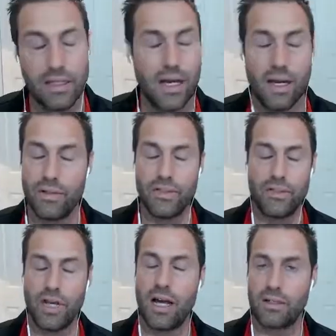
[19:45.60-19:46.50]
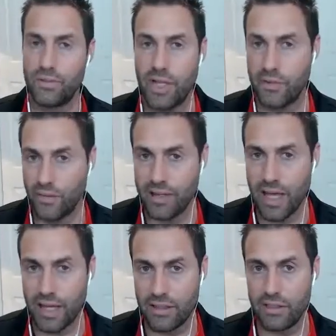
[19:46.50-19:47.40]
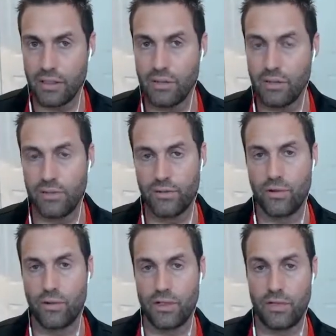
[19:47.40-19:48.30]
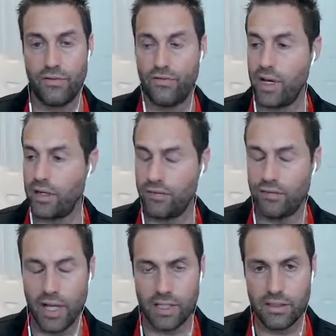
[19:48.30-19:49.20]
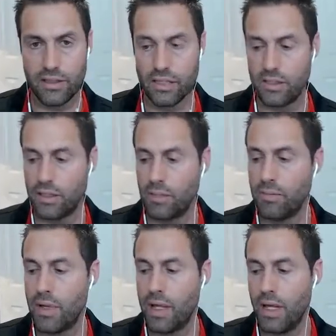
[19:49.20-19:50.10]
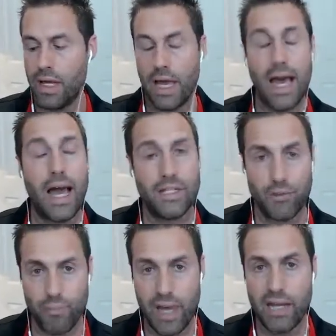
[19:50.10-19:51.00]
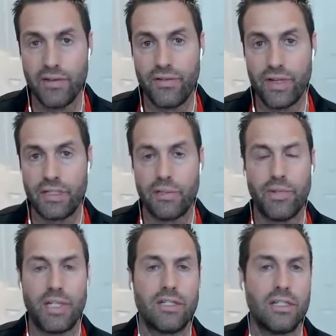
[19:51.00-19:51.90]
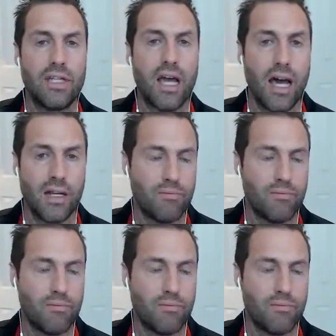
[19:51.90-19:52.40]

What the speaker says: was shocked when I read that too. And of course, the fight or flight system has benefits. I mean, it's not a